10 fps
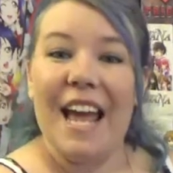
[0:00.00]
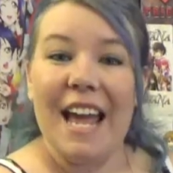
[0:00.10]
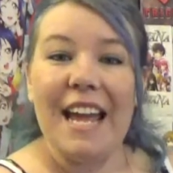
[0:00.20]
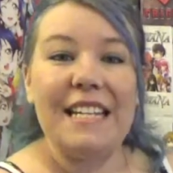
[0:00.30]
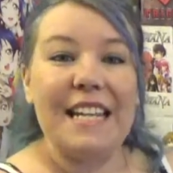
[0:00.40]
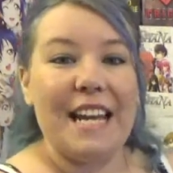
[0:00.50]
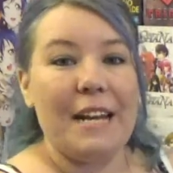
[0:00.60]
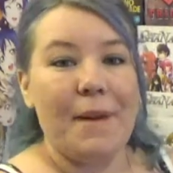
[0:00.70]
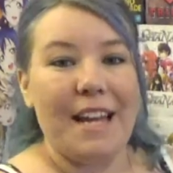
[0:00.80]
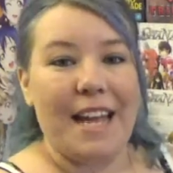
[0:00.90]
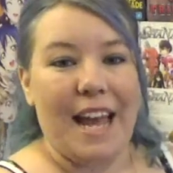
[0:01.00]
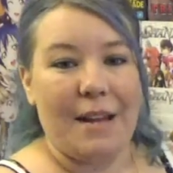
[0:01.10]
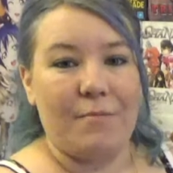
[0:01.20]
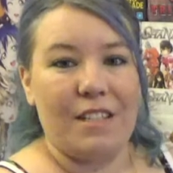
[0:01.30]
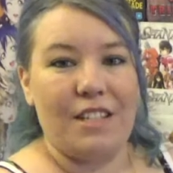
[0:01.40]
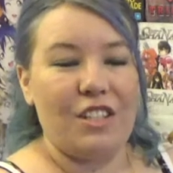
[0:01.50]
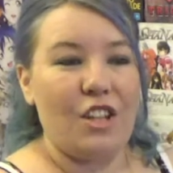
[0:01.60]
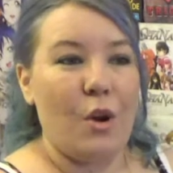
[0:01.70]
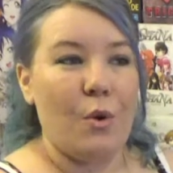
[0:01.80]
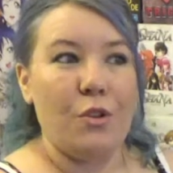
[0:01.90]
and anime games.
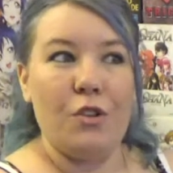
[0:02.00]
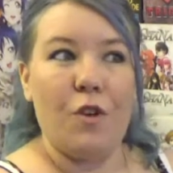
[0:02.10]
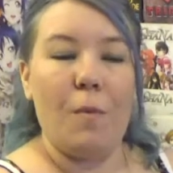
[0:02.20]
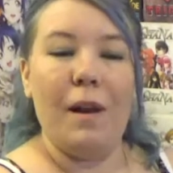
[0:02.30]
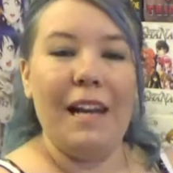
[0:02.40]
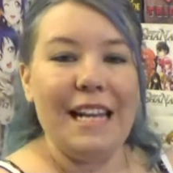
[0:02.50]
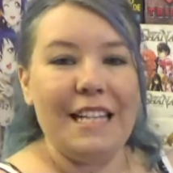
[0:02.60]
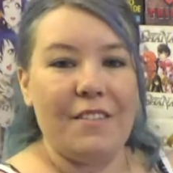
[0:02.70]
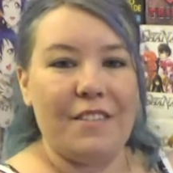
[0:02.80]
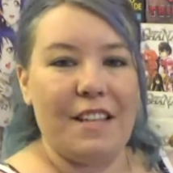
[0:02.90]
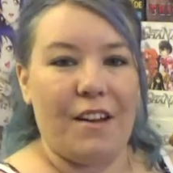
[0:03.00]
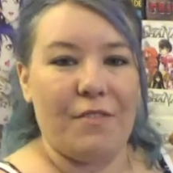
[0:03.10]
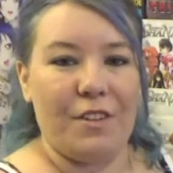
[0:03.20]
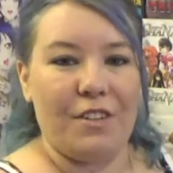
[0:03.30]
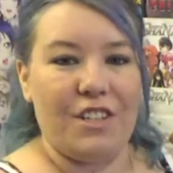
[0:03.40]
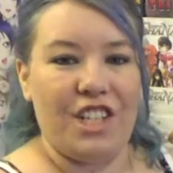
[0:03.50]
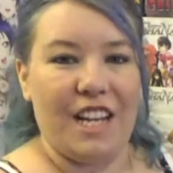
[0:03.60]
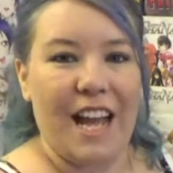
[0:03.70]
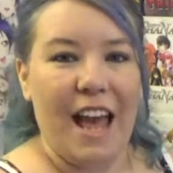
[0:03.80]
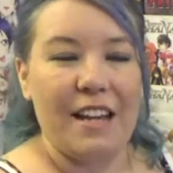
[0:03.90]
So you've got plenty of stuff for you to
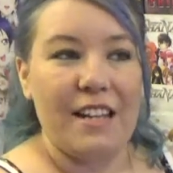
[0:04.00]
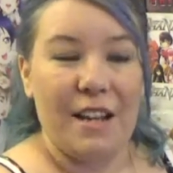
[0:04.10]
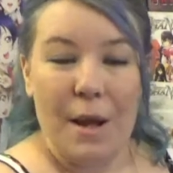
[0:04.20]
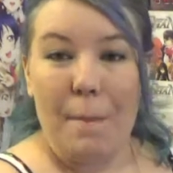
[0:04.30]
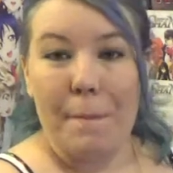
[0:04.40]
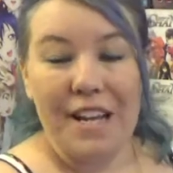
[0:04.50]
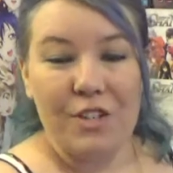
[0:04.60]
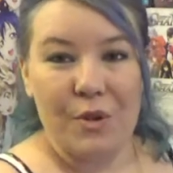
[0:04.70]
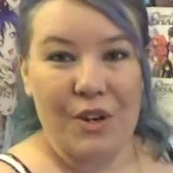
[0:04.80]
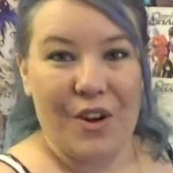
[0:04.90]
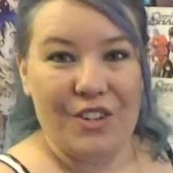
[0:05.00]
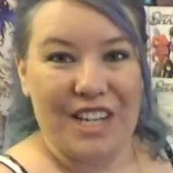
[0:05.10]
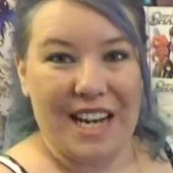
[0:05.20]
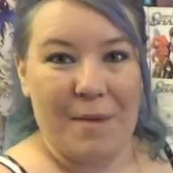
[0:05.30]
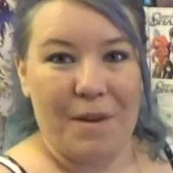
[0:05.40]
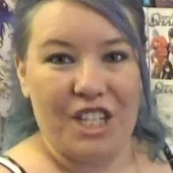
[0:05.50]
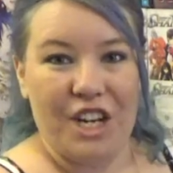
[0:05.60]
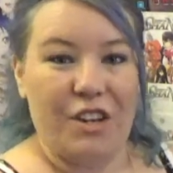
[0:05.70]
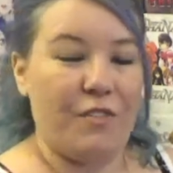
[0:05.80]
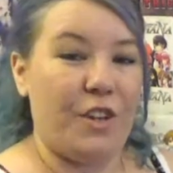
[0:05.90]
check out. Make sure to go check out my
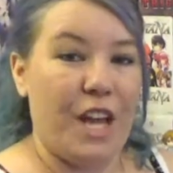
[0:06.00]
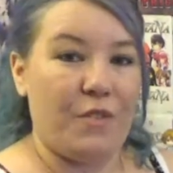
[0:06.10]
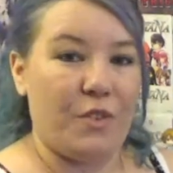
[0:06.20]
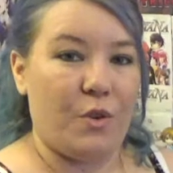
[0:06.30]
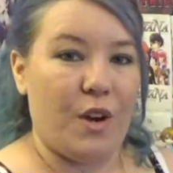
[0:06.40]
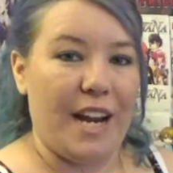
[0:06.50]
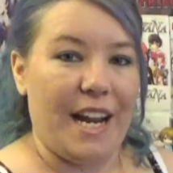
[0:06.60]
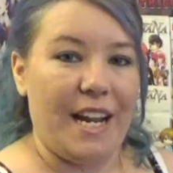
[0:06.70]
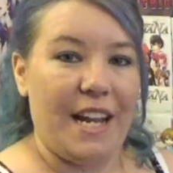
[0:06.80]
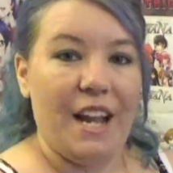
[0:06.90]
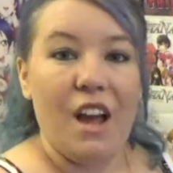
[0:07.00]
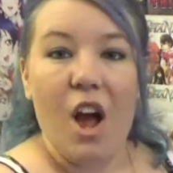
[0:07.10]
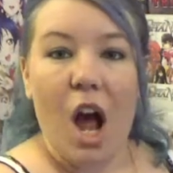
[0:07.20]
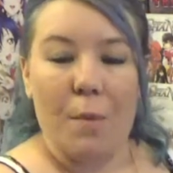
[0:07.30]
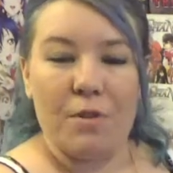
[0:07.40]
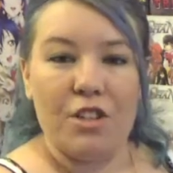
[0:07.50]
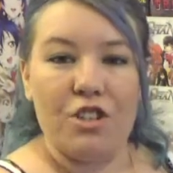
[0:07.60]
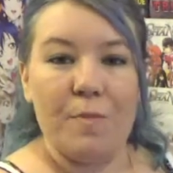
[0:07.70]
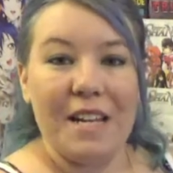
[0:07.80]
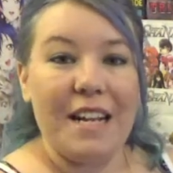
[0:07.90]
channel if you haven't already. I'm on
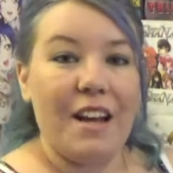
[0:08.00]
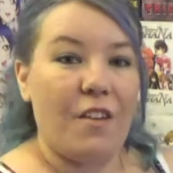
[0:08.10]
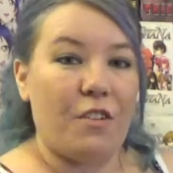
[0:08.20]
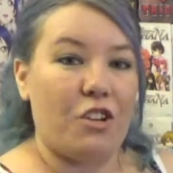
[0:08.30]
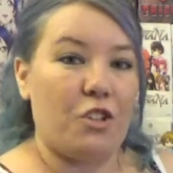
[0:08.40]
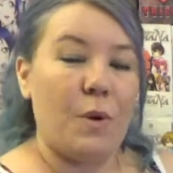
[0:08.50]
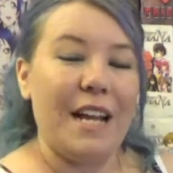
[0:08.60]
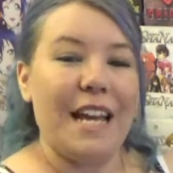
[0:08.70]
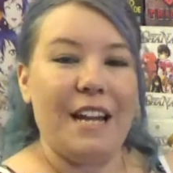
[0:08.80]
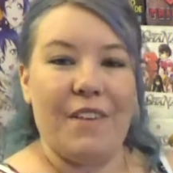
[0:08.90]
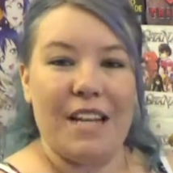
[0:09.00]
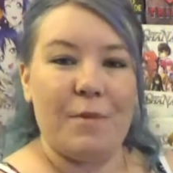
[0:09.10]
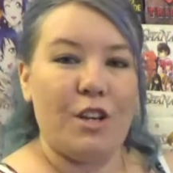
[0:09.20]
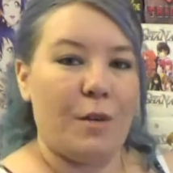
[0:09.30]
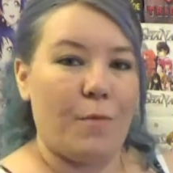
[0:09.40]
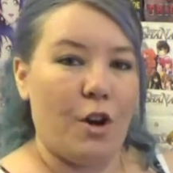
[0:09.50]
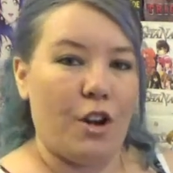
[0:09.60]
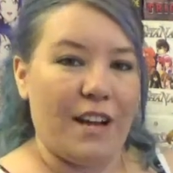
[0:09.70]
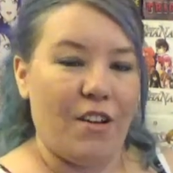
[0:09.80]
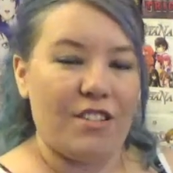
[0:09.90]
social media. I've got a Twitter and a Facebook, and I'm
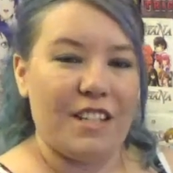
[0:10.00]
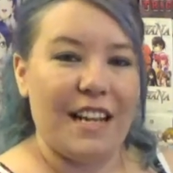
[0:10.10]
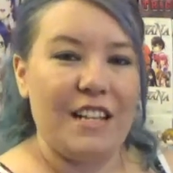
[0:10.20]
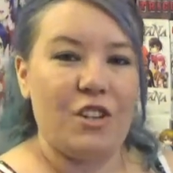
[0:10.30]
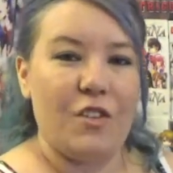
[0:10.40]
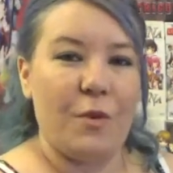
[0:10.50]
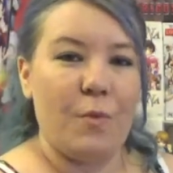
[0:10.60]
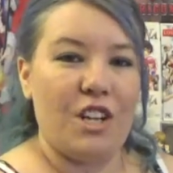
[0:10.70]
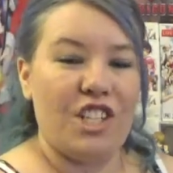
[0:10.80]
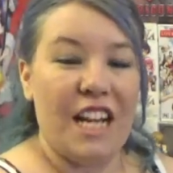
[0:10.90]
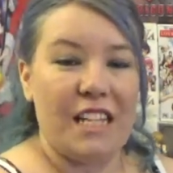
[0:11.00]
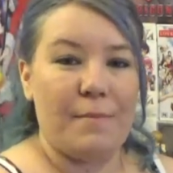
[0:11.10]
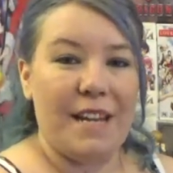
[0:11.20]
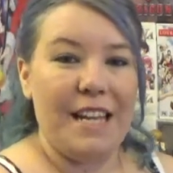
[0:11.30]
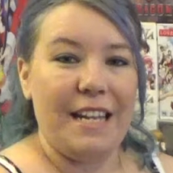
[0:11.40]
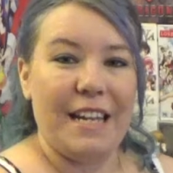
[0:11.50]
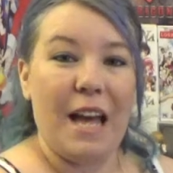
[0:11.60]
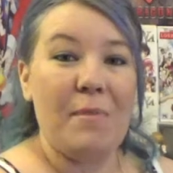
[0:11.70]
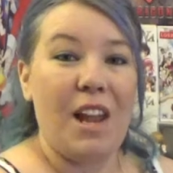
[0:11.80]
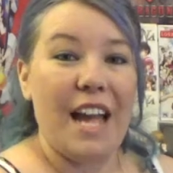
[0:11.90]
online constantly, so if you want to chat to me,
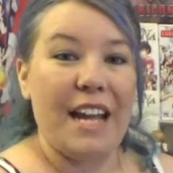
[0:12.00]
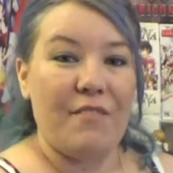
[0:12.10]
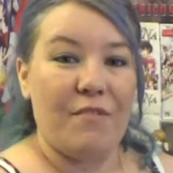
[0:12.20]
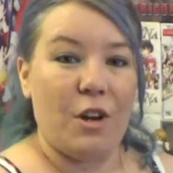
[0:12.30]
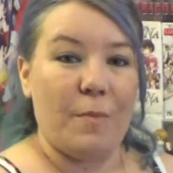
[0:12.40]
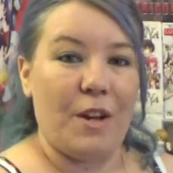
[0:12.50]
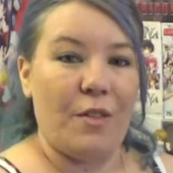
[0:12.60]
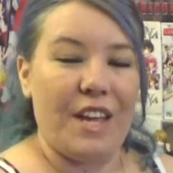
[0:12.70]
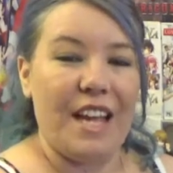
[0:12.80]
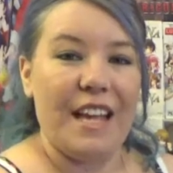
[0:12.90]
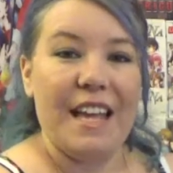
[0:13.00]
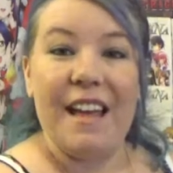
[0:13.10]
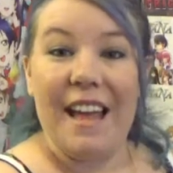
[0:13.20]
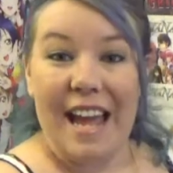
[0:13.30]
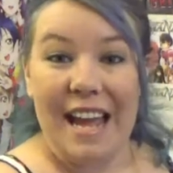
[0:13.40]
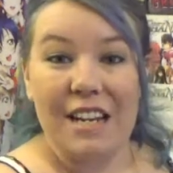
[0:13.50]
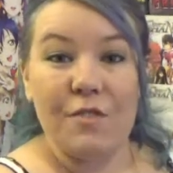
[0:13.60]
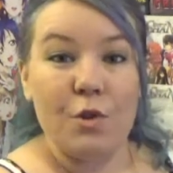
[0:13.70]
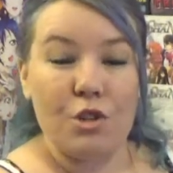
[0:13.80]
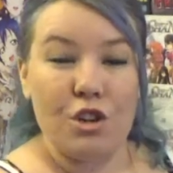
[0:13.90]
come like and follow me on there. And
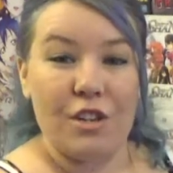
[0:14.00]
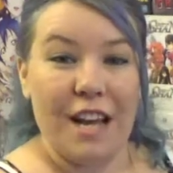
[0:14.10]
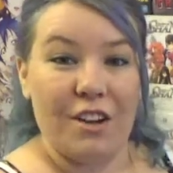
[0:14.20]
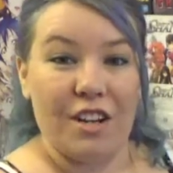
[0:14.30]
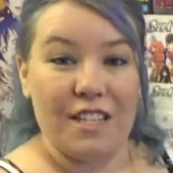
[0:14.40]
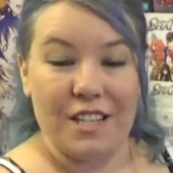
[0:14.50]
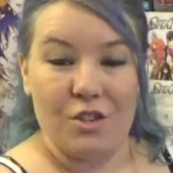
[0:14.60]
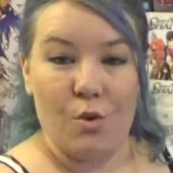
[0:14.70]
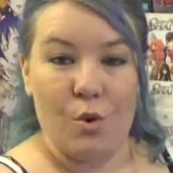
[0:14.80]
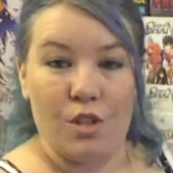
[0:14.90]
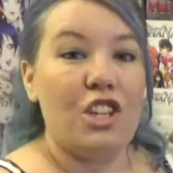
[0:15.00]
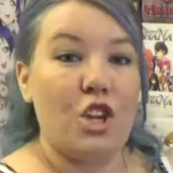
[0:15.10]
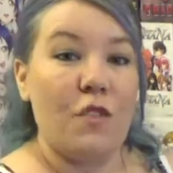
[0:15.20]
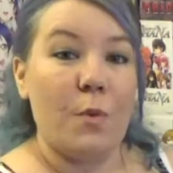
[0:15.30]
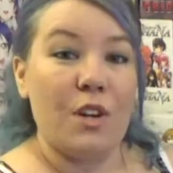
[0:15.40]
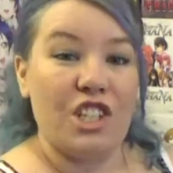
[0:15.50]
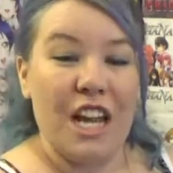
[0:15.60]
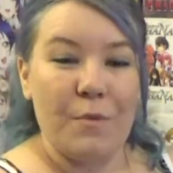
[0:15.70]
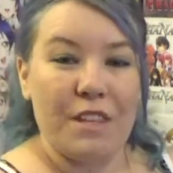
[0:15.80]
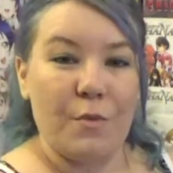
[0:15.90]
I've also now got a Discord, so if you want to
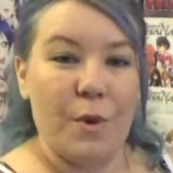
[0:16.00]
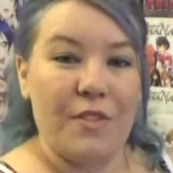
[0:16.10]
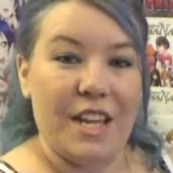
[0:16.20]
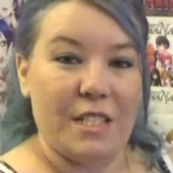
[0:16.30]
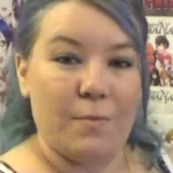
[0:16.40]
chat with everyone that's